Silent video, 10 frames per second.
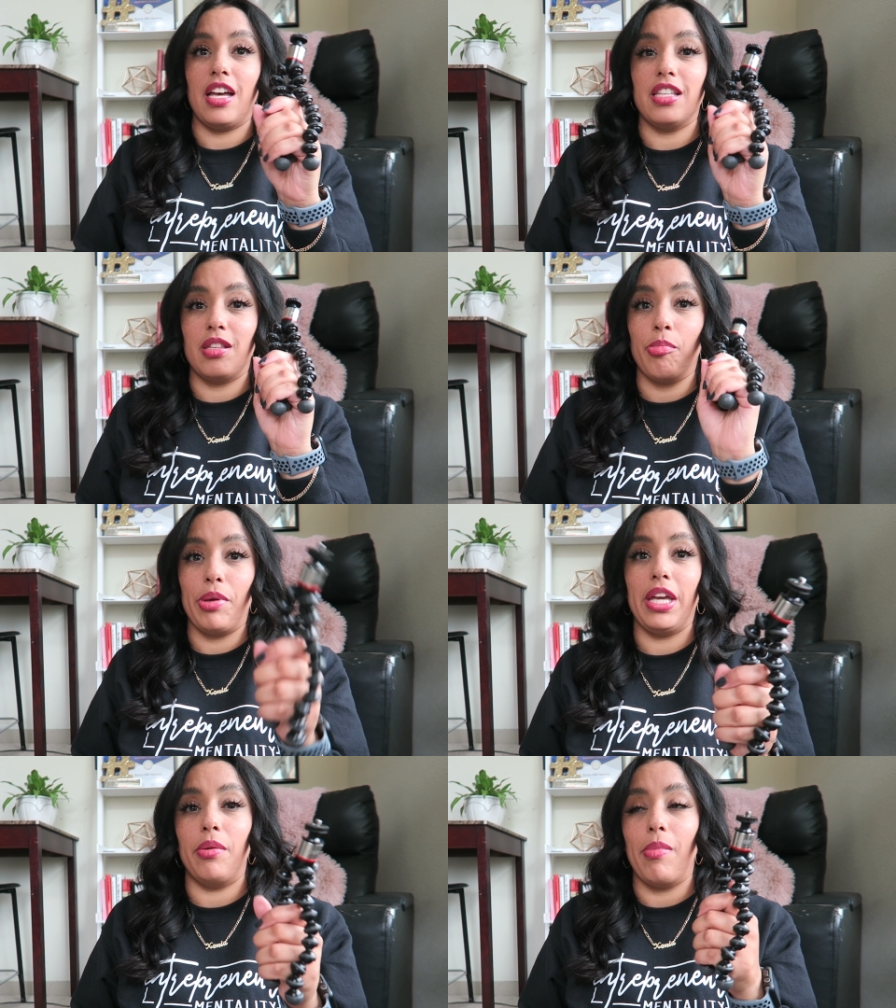has
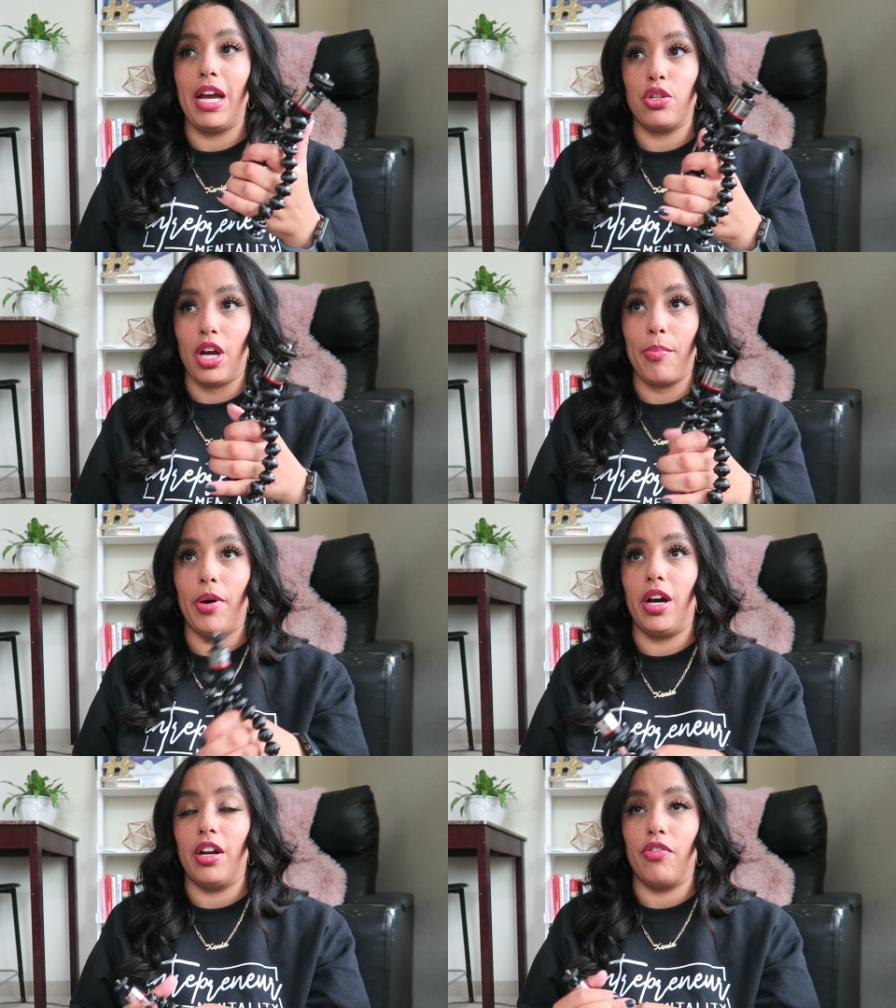been my
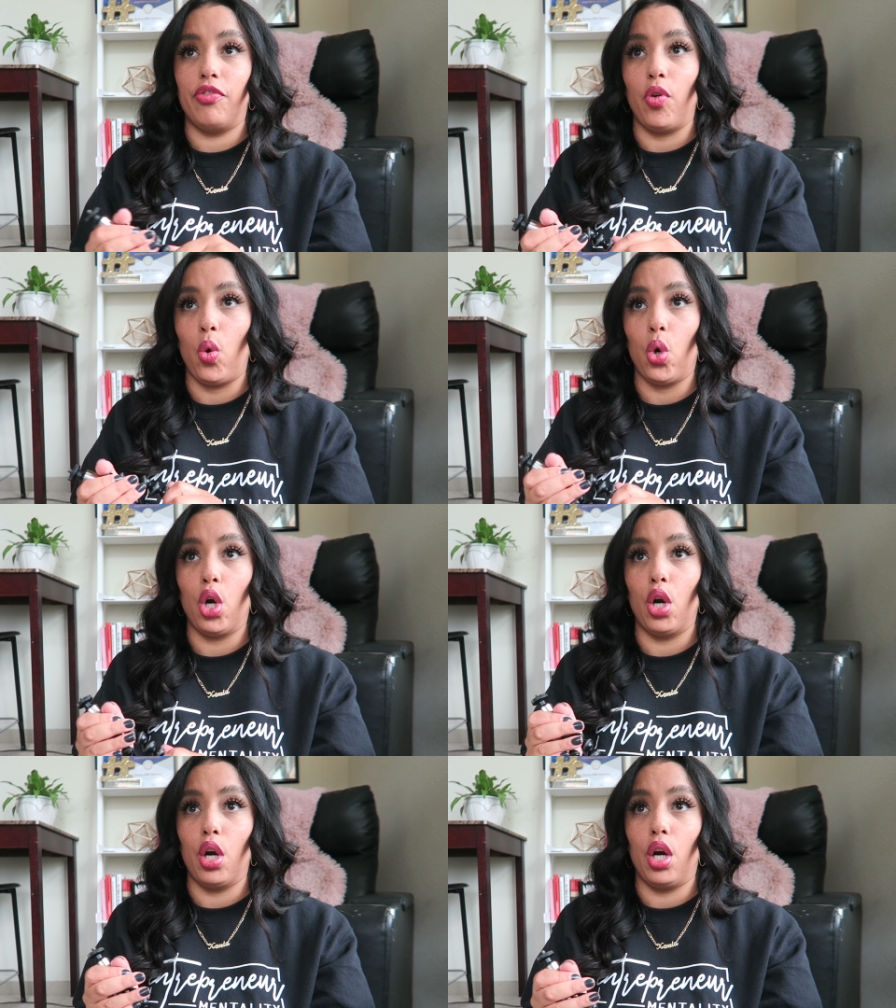tripod
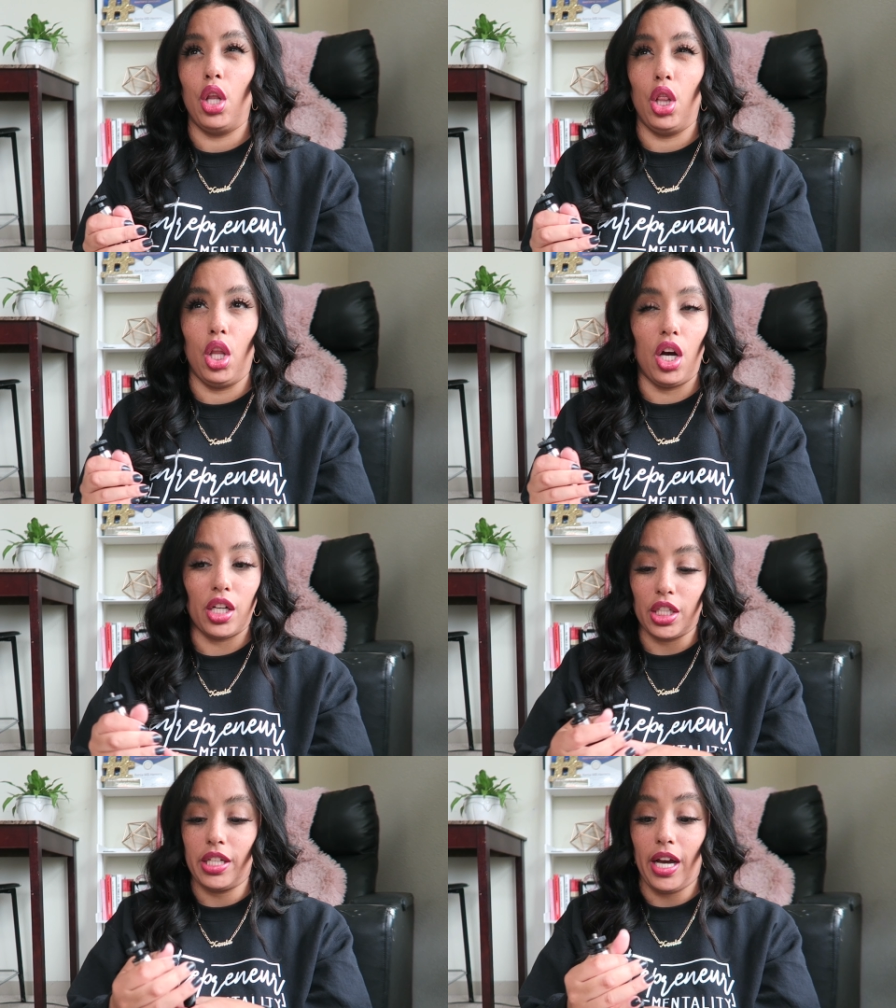for a
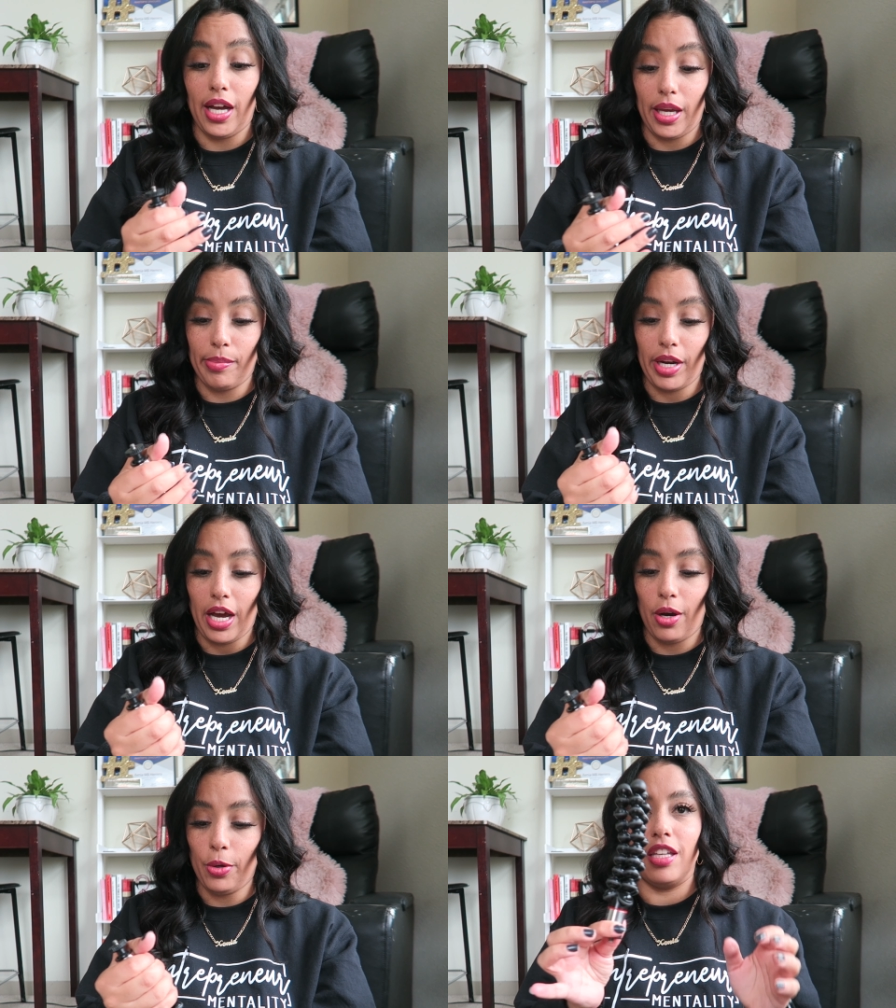long time
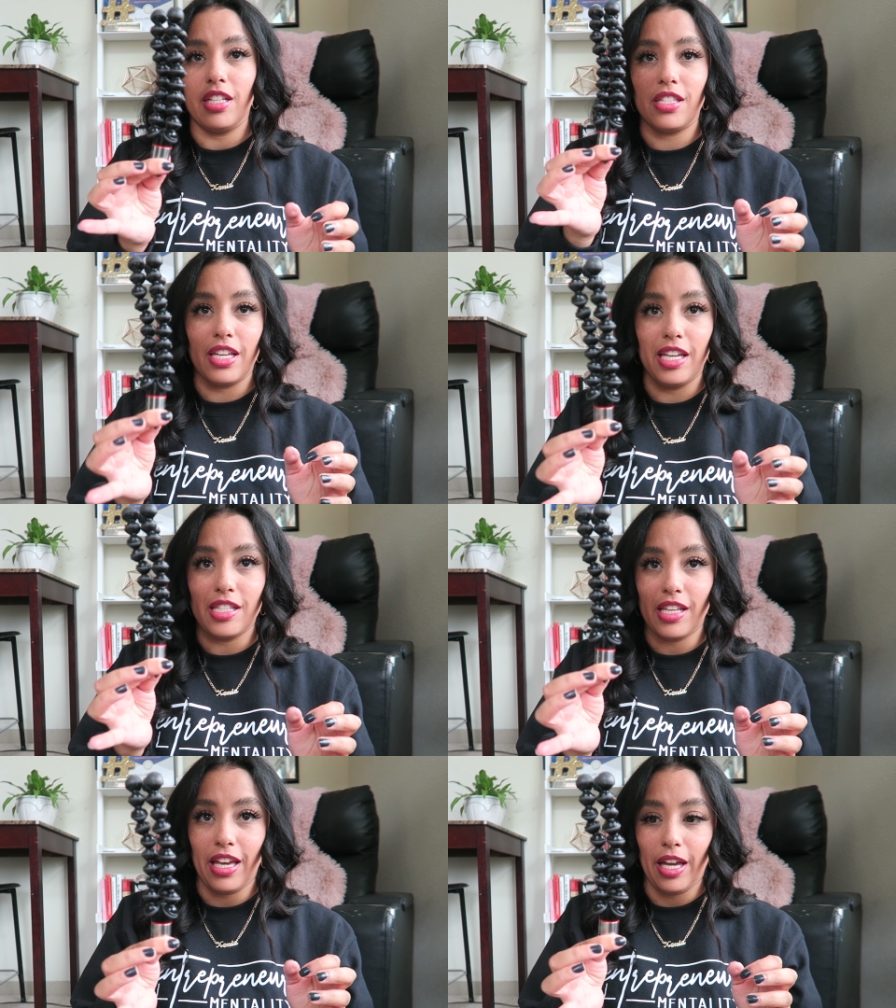now. This
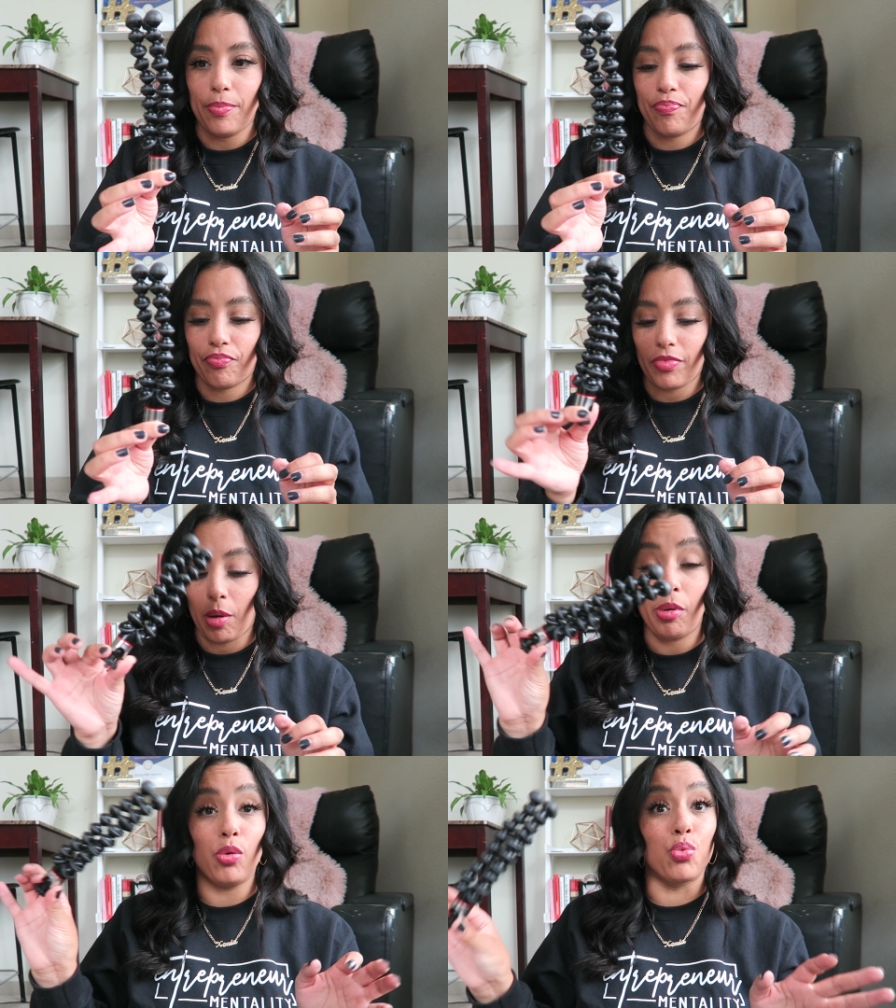is it.
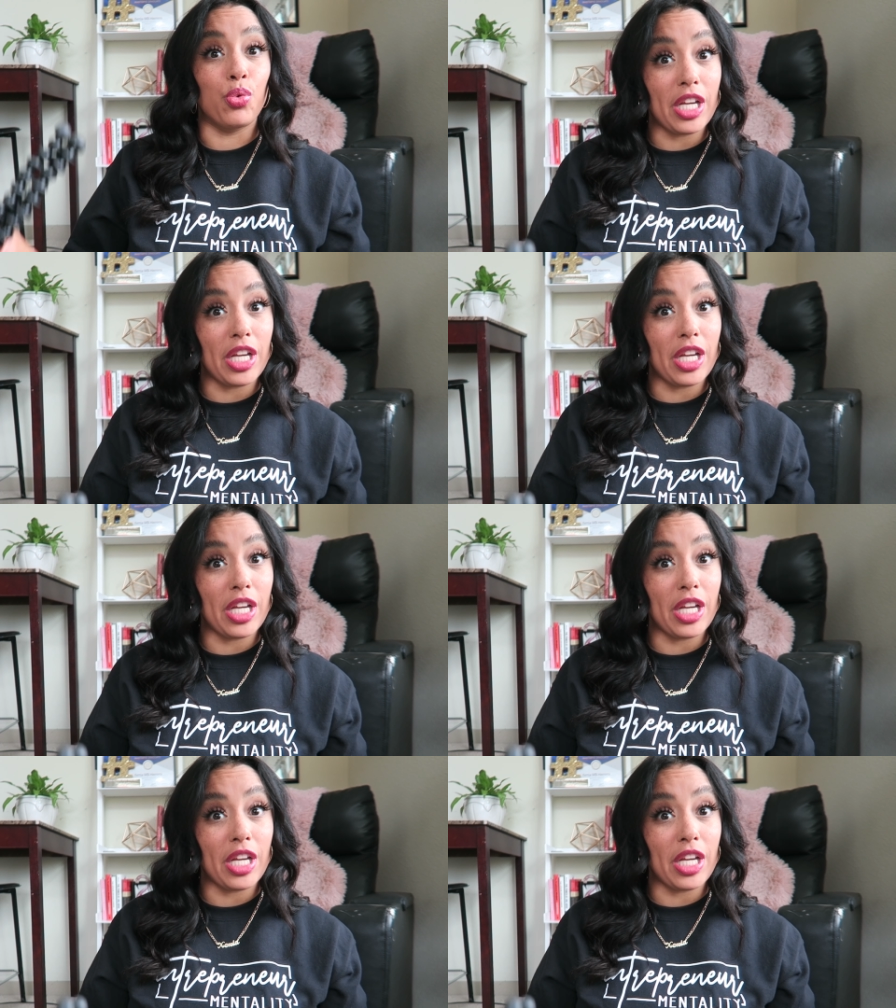But